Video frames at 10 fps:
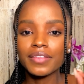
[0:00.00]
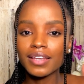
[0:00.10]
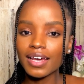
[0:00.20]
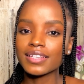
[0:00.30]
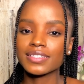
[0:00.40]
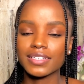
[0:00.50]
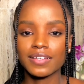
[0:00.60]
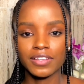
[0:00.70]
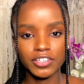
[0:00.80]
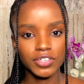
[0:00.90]
the last thing
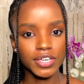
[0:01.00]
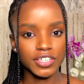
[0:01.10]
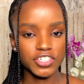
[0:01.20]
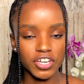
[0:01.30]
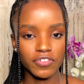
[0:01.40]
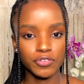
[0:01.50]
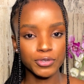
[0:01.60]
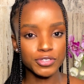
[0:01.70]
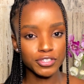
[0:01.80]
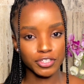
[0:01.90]
that you can check for
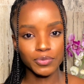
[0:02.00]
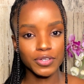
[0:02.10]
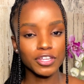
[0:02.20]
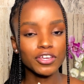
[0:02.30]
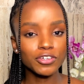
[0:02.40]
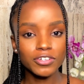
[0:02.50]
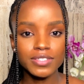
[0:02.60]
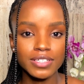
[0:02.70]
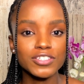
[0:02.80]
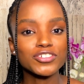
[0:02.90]
to know whether your
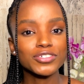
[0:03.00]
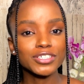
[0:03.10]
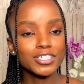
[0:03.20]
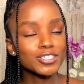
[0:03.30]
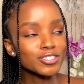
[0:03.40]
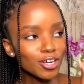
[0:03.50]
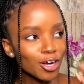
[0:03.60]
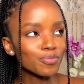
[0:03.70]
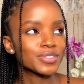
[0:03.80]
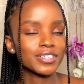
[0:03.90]
sunscreen is
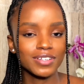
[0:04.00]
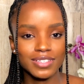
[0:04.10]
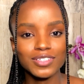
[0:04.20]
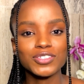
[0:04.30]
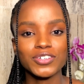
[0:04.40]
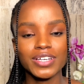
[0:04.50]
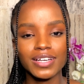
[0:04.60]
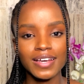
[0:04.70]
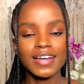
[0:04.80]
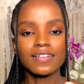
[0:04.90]
top tier sunscreen,
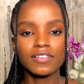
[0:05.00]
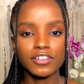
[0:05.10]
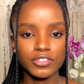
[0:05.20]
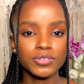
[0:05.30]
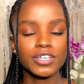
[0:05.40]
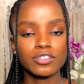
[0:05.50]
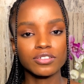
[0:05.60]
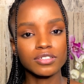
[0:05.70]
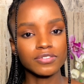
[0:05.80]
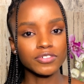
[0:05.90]
then you can
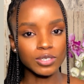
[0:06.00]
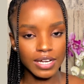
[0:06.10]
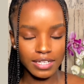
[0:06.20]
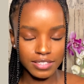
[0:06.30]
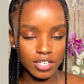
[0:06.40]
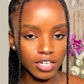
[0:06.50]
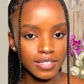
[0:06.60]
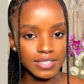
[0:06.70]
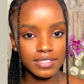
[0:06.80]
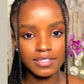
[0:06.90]
look for
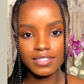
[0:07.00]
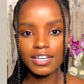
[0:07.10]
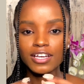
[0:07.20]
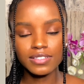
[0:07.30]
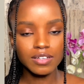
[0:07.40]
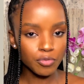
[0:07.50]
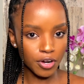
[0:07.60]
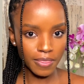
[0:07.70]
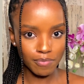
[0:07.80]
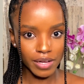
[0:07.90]
antioxidants. Somewhere on
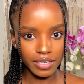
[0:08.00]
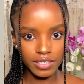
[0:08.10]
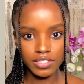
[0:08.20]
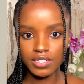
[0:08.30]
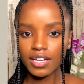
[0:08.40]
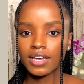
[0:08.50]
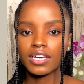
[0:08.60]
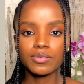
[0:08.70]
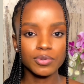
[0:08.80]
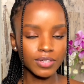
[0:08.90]
the package
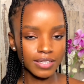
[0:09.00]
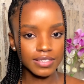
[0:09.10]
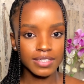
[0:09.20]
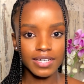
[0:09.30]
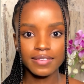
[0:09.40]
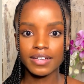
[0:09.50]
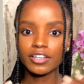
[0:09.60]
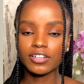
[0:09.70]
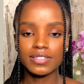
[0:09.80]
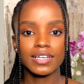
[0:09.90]
it will indicate that it
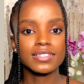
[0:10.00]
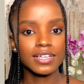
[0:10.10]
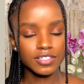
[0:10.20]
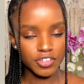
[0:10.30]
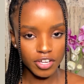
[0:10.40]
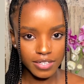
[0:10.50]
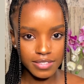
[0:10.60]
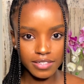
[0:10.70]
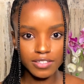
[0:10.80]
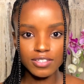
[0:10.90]
contains
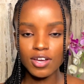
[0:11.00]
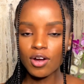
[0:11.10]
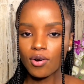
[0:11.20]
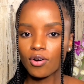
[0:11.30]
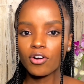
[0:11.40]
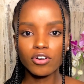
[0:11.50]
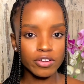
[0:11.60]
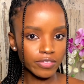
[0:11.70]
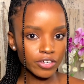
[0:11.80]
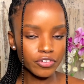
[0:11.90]
antioxidants, or in
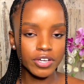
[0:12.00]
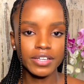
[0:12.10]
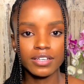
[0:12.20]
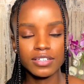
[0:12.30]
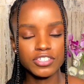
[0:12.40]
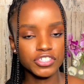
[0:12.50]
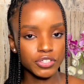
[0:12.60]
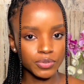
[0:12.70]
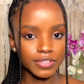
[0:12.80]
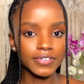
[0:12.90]
the ingredient list you
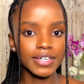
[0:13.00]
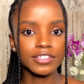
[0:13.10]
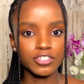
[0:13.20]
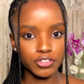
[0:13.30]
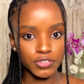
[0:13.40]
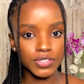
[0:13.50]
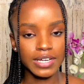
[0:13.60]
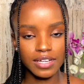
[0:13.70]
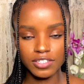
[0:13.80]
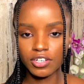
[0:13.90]
will find certain
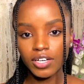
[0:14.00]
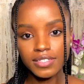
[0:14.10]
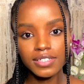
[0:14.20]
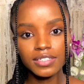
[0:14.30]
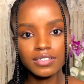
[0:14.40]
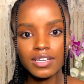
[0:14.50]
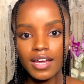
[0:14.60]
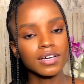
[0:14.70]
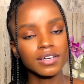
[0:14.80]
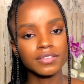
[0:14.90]
antioxidants.
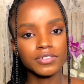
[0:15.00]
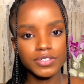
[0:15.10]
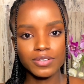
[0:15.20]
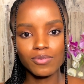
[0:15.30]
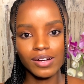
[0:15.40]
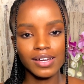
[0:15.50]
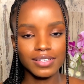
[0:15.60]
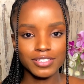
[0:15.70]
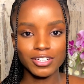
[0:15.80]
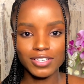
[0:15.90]
And the reason why
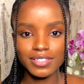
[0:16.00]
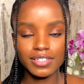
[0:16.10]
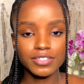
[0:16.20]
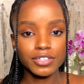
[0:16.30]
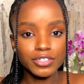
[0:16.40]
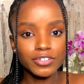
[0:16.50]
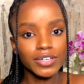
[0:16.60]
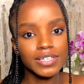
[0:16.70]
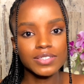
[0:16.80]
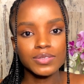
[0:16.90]
antioxidants are
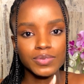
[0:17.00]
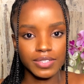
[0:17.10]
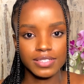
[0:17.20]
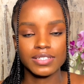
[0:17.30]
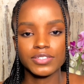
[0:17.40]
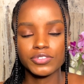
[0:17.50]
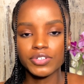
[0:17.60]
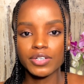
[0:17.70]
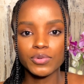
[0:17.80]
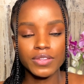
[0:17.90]
great with
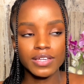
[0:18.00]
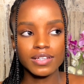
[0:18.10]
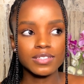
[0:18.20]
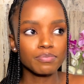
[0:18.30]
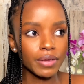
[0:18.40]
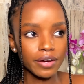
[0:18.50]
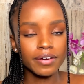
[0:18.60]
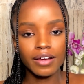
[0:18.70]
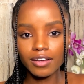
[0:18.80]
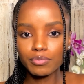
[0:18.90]
sunscreen, whether it's paired
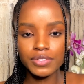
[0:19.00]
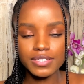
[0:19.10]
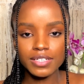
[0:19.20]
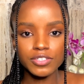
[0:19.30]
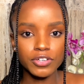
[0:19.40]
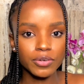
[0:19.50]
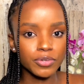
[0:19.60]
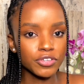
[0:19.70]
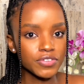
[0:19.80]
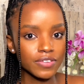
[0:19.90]
up with sunscreen when you
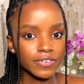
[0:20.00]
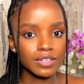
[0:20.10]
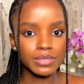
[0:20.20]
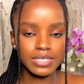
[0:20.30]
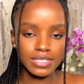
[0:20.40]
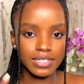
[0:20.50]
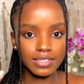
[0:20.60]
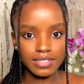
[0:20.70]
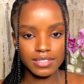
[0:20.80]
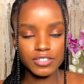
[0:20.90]
use a vitamin C in a
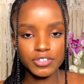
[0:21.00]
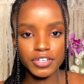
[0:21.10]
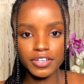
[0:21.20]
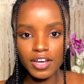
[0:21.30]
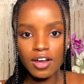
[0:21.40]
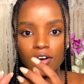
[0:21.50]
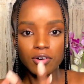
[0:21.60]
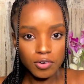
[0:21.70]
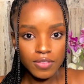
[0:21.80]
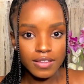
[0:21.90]
sunscreen,
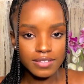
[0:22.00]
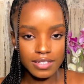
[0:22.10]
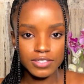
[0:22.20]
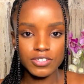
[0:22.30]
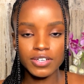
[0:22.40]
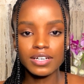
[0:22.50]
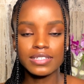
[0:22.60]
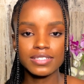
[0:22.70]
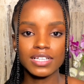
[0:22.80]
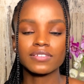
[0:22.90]
or the sunscreen
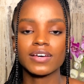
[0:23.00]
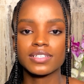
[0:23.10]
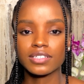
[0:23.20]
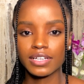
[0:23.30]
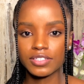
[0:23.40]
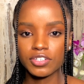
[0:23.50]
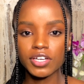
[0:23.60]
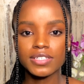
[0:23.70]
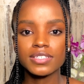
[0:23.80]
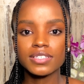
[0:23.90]
itself has an
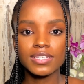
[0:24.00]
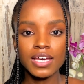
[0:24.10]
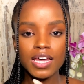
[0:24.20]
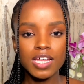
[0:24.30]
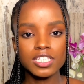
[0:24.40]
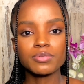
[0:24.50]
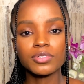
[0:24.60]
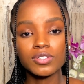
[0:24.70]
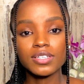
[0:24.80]
antioxidant, is because